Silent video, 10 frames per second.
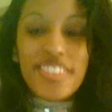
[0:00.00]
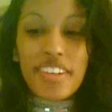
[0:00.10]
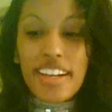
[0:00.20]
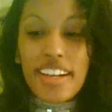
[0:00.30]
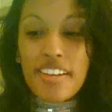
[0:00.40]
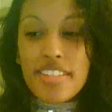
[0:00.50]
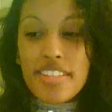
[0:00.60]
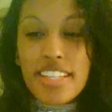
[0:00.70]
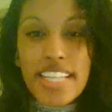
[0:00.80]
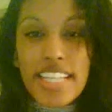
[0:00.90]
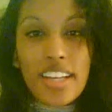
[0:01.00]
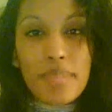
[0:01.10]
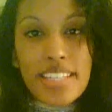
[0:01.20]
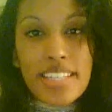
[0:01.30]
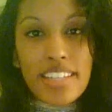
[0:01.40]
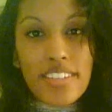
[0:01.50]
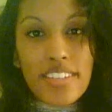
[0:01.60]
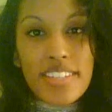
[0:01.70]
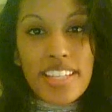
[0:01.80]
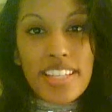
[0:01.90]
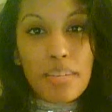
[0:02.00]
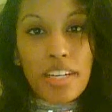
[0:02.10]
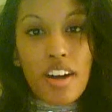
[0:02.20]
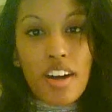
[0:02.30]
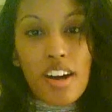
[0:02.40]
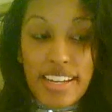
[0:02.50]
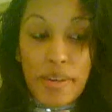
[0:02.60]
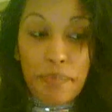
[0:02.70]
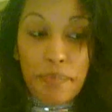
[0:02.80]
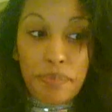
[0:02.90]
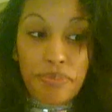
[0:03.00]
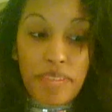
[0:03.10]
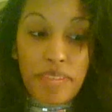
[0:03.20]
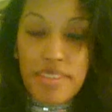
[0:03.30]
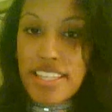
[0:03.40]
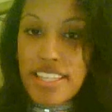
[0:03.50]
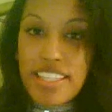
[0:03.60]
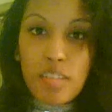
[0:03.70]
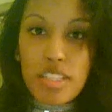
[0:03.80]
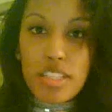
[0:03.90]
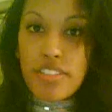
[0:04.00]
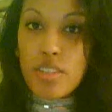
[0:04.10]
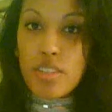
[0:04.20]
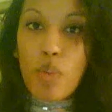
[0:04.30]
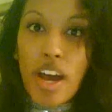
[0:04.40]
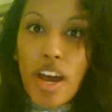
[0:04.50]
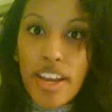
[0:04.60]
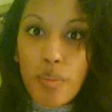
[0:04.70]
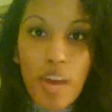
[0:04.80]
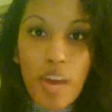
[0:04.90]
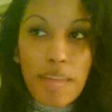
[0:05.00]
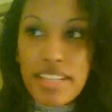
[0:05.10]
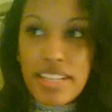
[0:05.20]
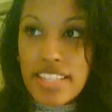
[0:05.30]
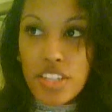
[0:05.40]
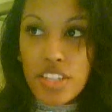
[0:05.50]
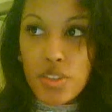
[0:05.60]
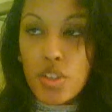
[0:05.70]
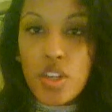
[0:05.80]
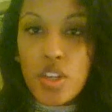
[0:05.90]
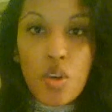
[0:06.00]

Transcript: So I was getting down on myself. I was sitting in my car. I was getting down on myself. I was like, why? Why am I single?